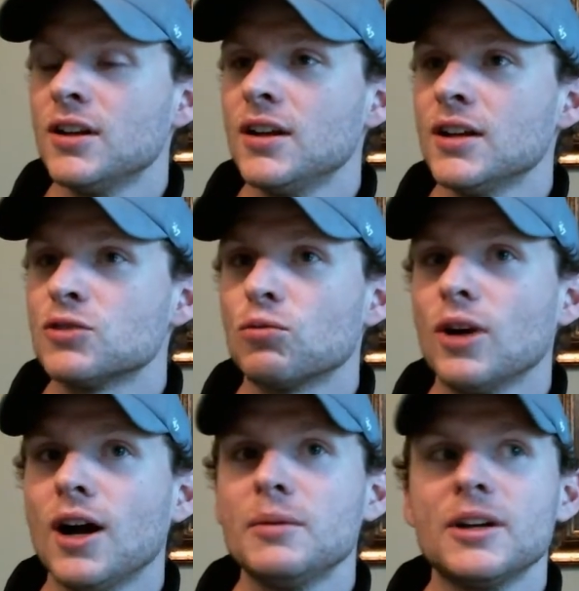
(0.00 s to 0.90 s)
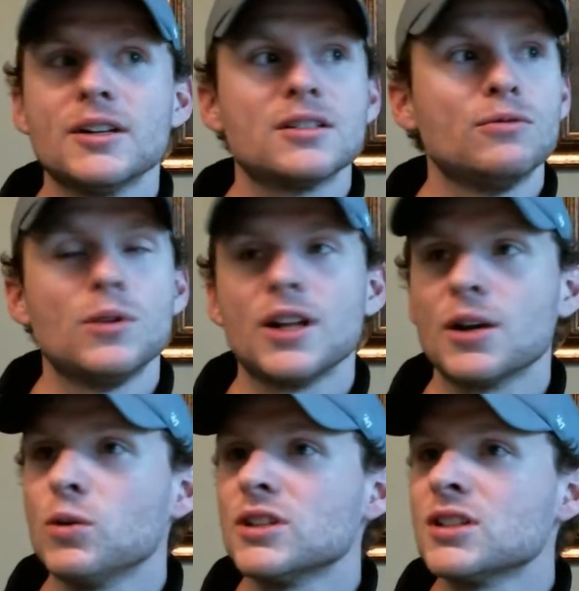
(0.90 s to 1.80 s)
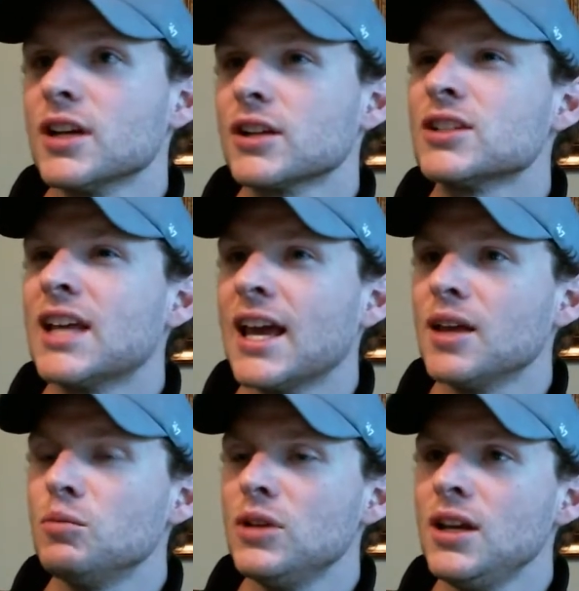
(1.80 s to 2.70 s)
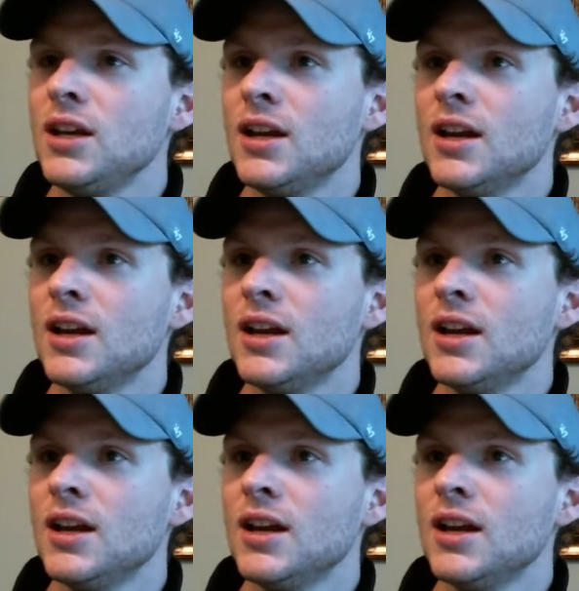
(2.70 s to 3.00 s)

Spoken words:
It's robbing us of what sex can be.